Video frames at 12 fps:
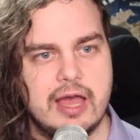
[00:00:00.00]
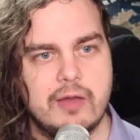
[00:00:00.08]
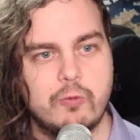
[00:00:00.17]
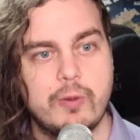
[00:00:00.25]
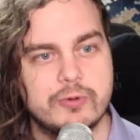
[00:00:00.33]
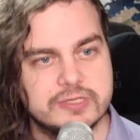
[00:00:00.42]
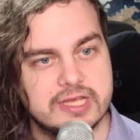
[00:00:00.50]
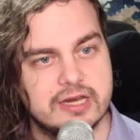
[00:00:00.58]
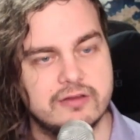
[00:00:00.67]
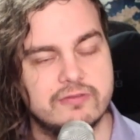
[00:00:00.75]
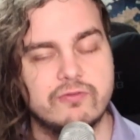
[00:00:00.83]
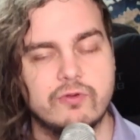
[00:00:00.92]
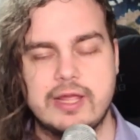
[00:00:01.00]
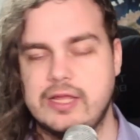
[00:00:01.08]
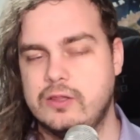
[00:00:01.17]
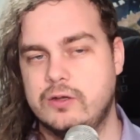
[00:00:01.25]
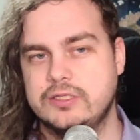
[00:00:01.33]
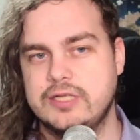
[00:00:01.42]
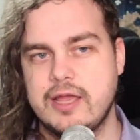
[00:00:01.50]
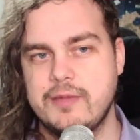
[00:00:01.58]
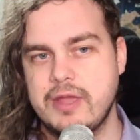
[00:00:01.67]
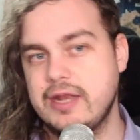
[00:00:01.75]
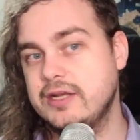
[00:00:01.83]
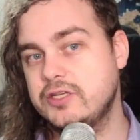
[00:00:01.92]
representative for a long time,
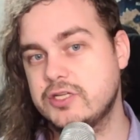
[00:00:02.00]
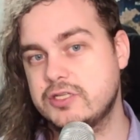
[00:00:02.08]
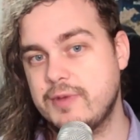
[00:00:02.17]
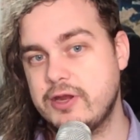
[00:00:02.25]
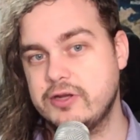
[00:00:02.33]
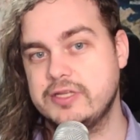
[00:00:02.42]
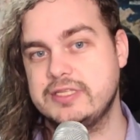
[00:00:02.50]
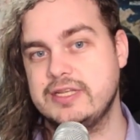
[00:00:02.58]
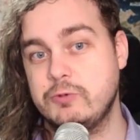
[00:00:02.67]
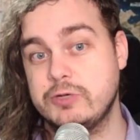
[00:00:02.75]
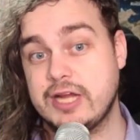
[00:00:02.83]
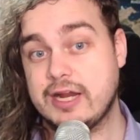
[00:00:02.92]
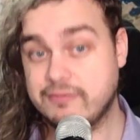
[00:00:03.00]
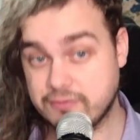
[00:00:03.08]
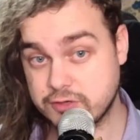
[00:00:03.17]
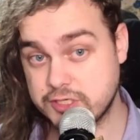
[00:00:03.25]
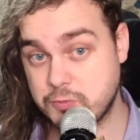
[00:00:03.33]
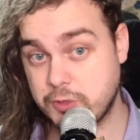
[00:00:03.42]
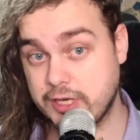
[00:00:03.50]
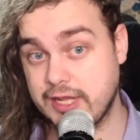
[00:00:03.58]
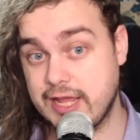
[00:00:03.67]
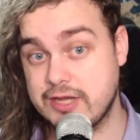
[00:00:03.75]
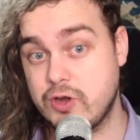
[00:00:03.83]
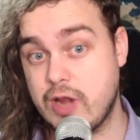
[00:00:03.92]
and it's just a matter to see which kind of version we're going to
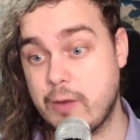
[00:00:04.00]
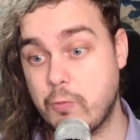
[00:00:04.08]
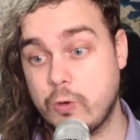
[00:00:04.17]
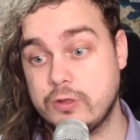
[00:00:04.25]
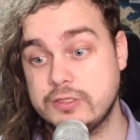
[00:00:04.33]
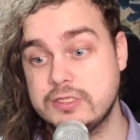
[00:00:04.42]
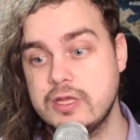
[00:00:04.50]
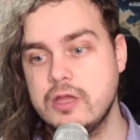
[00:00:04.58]
get at Worlds.